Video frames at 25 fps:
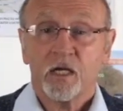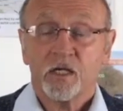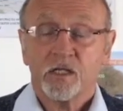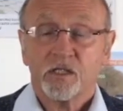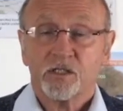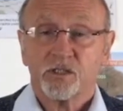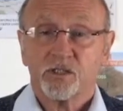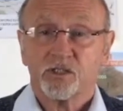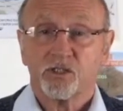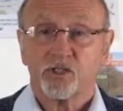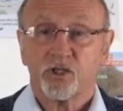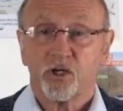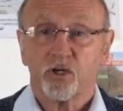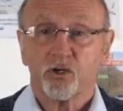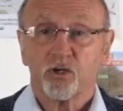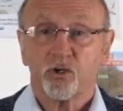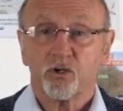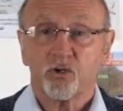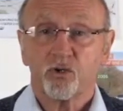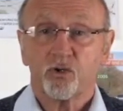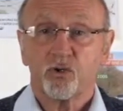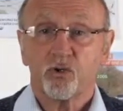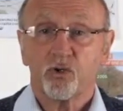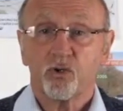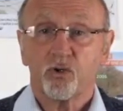
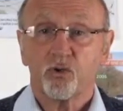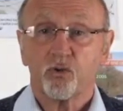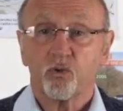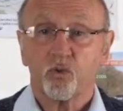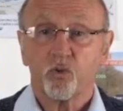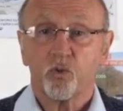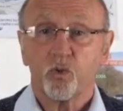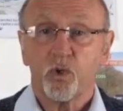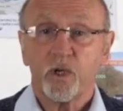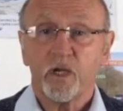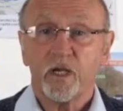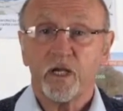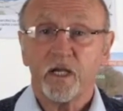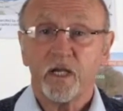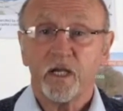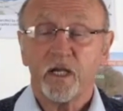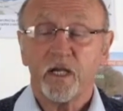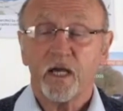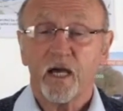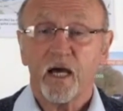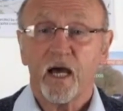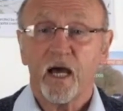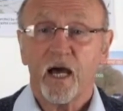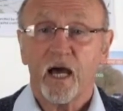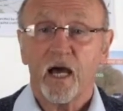so
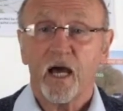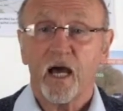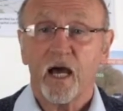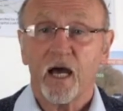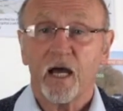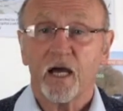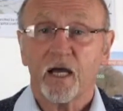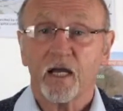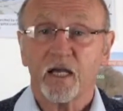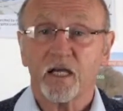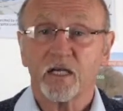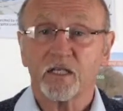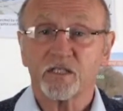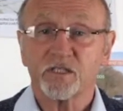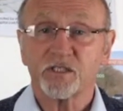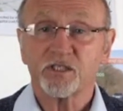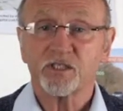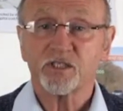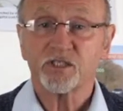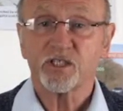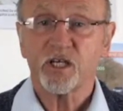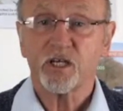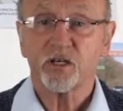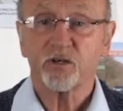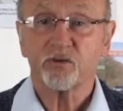we can
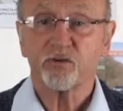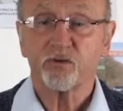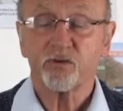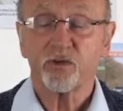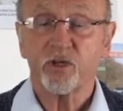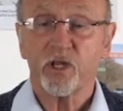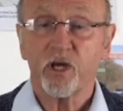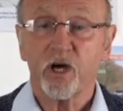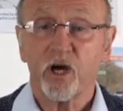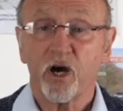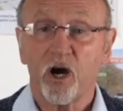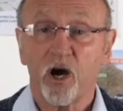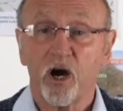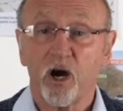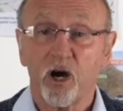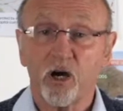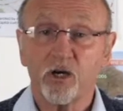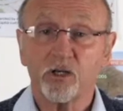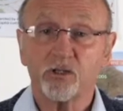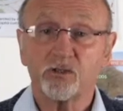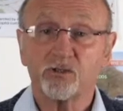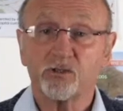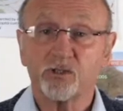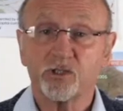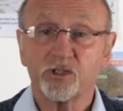sell the
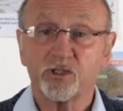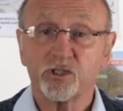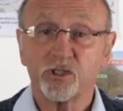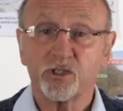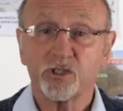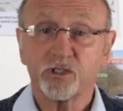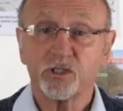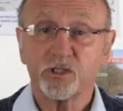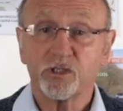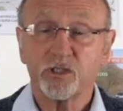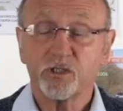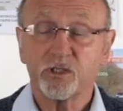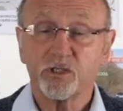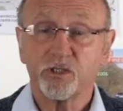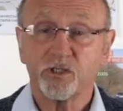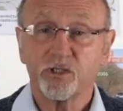hydrogen